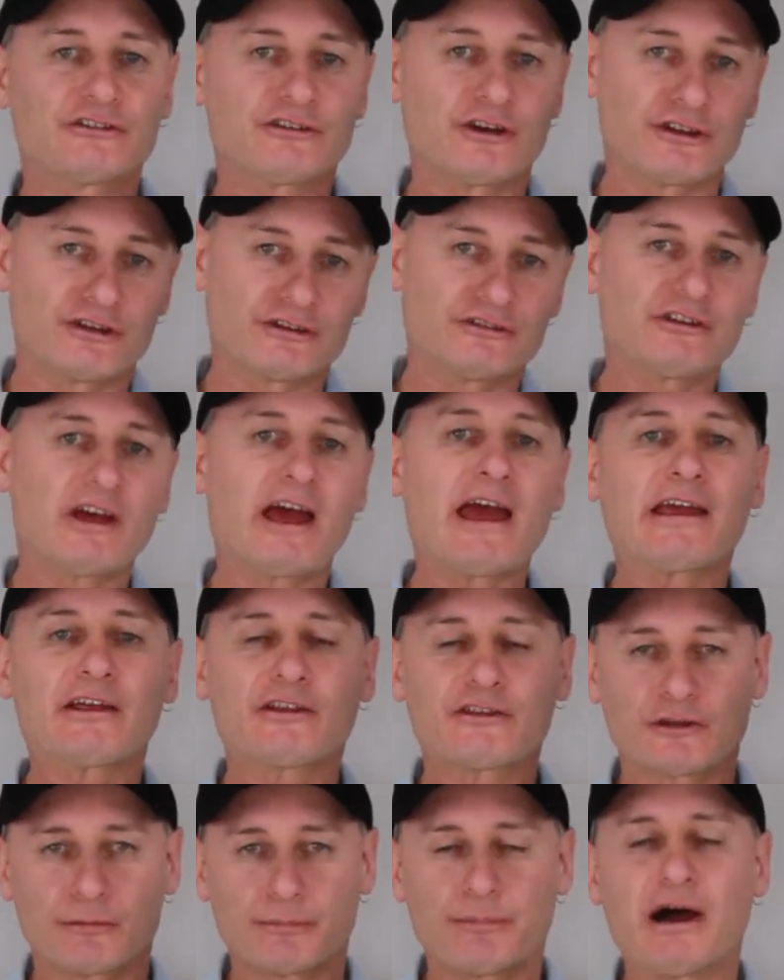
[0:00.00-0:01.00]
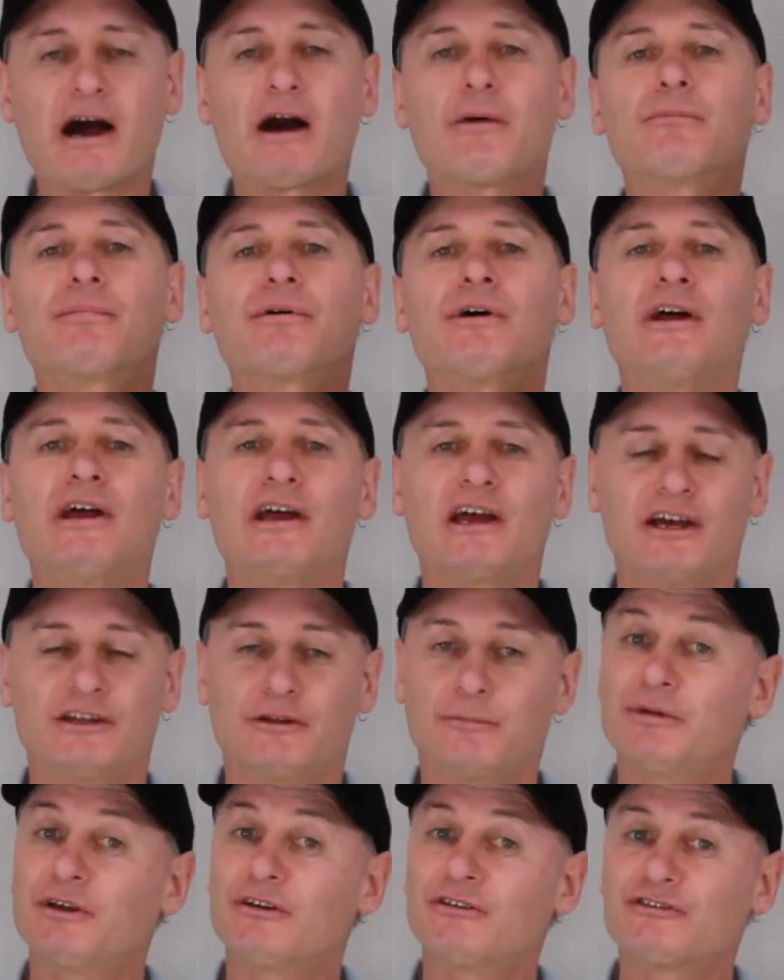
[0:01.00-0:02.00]
So the tank, the pump, and
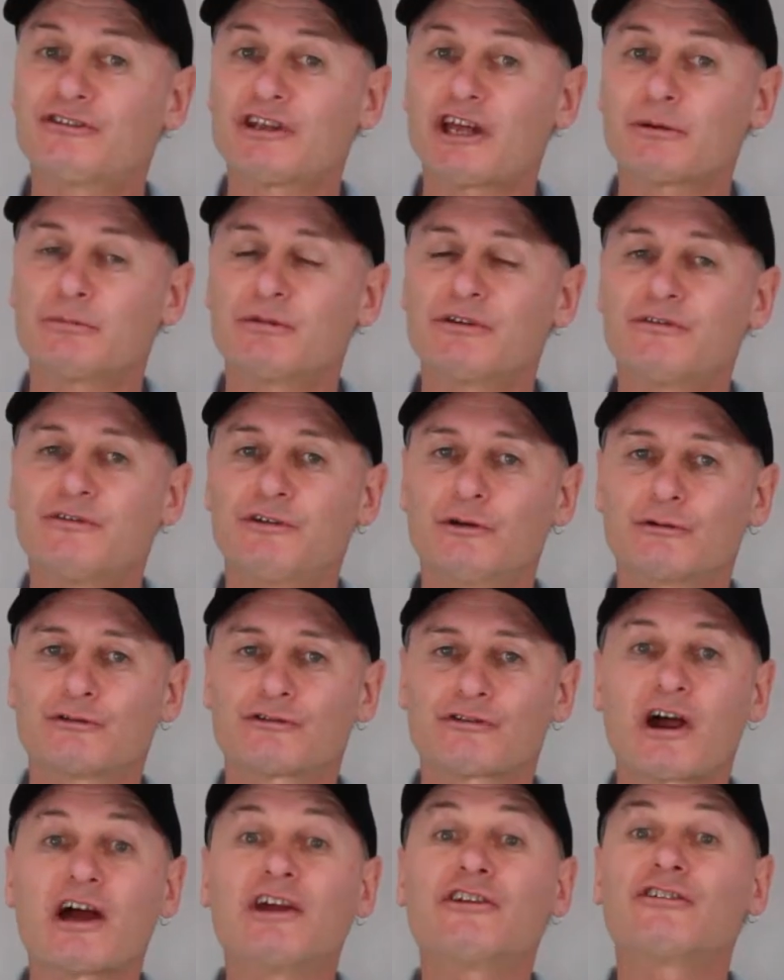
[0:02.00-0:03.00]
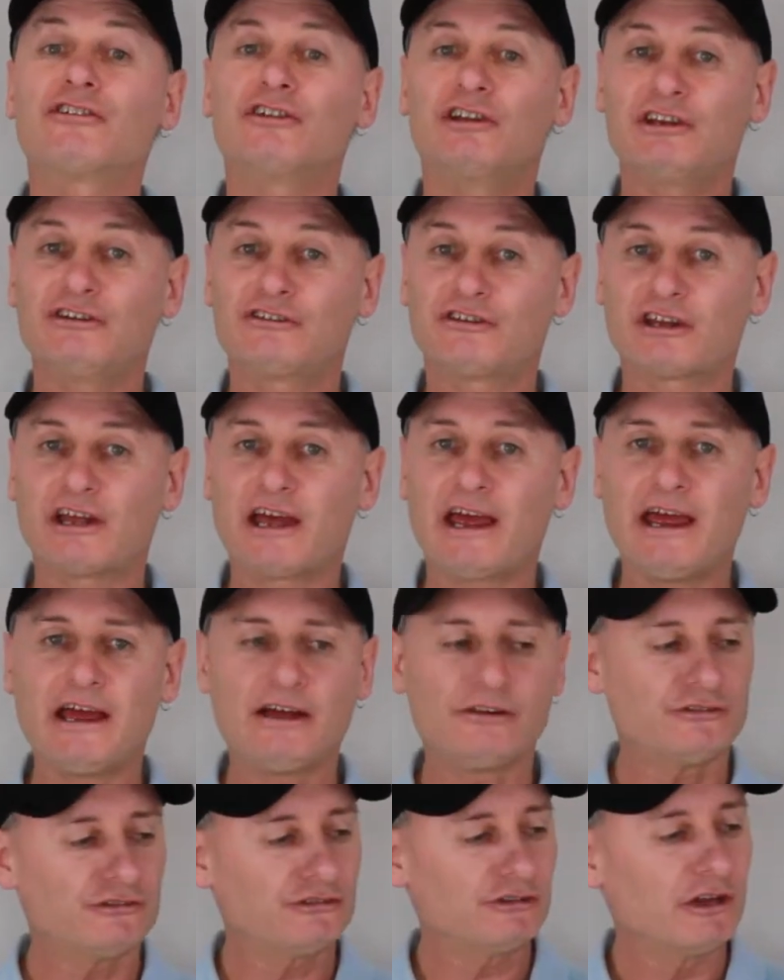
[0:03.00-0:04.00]
a bit of sediment filtration into the
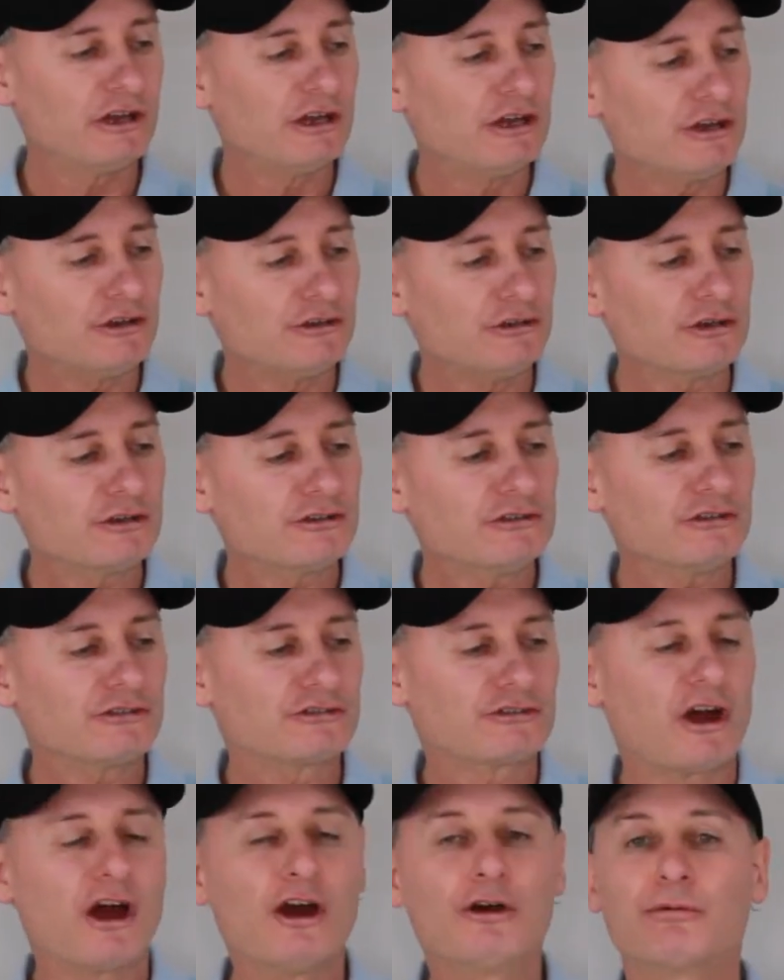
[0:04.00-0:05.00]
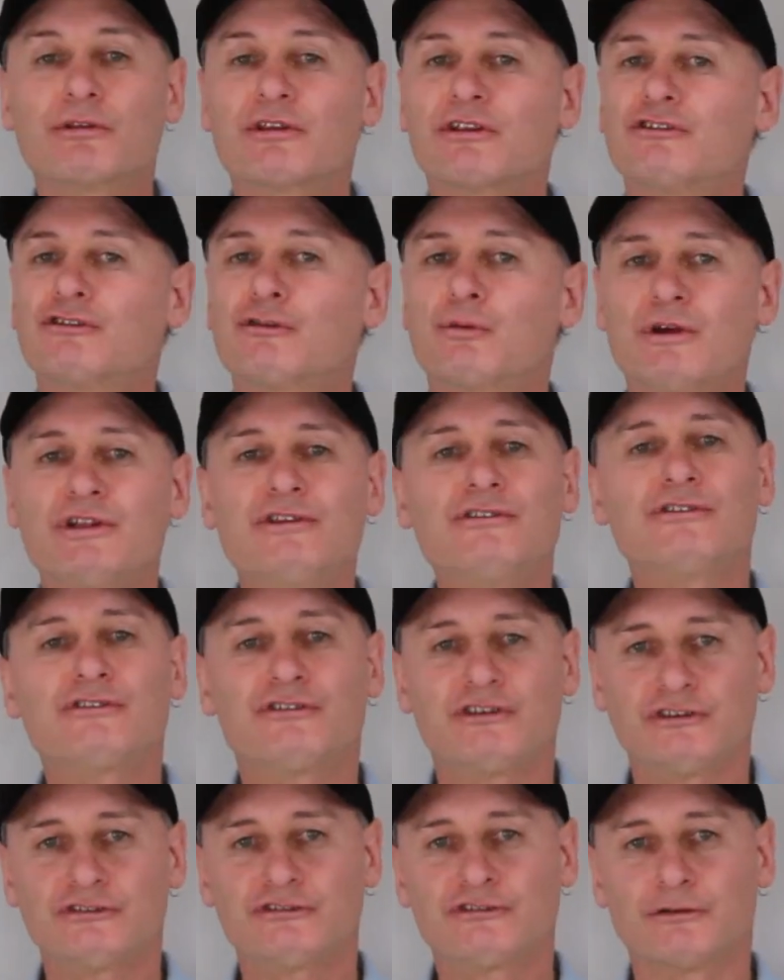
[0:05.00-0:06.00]
house, you can just go with a twin
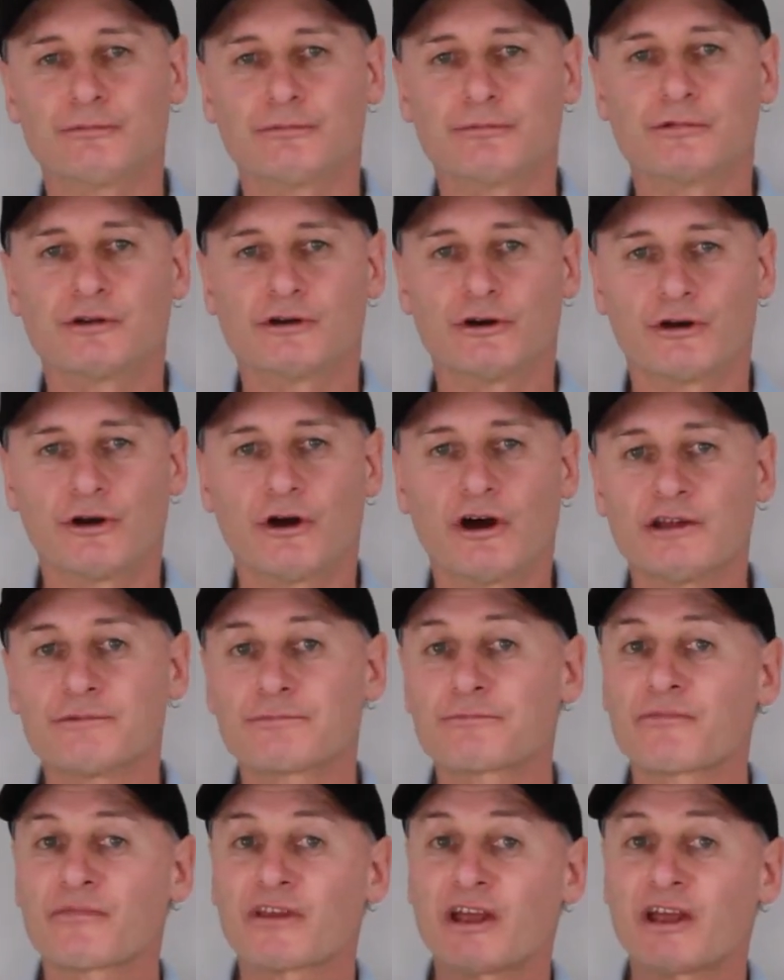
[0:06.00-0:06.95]
system, all right?